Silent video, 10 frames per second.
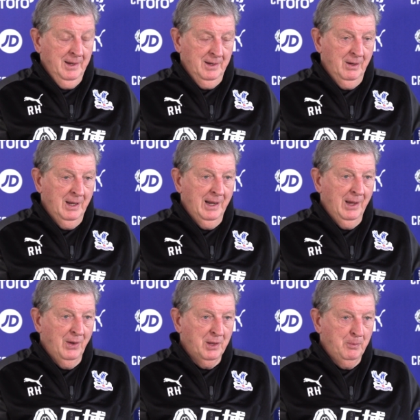And I
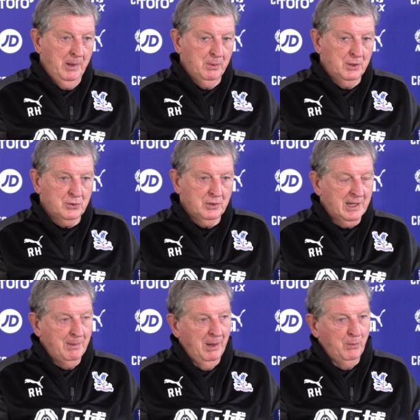allow other people to sort
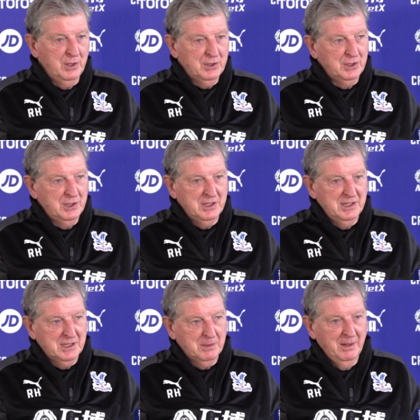of come up with
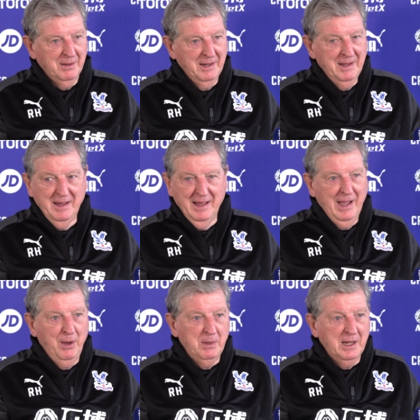statistics about
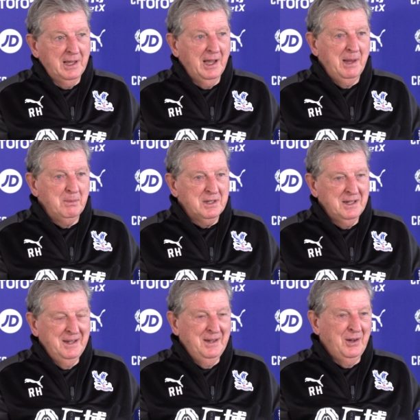how many
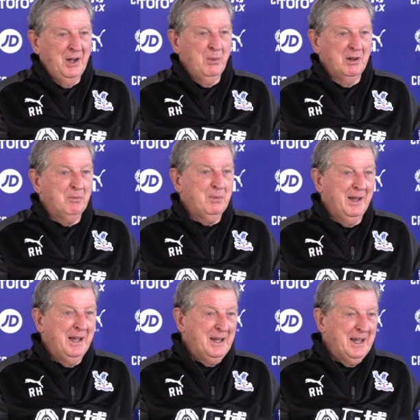games I would have
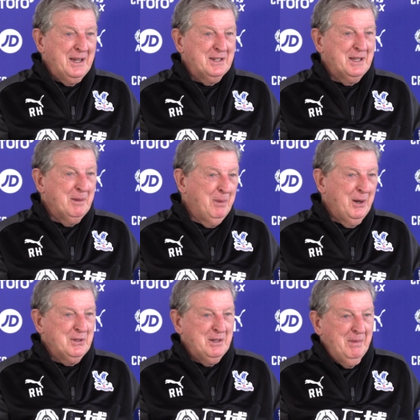played against the
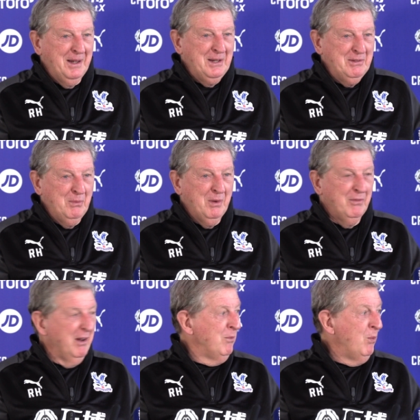opposing manager and
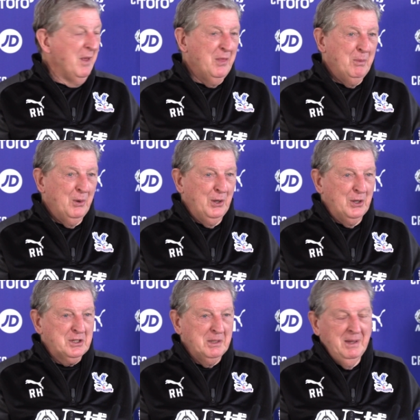whether I've won them or
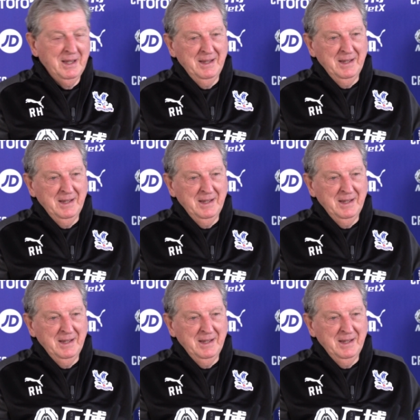lost them.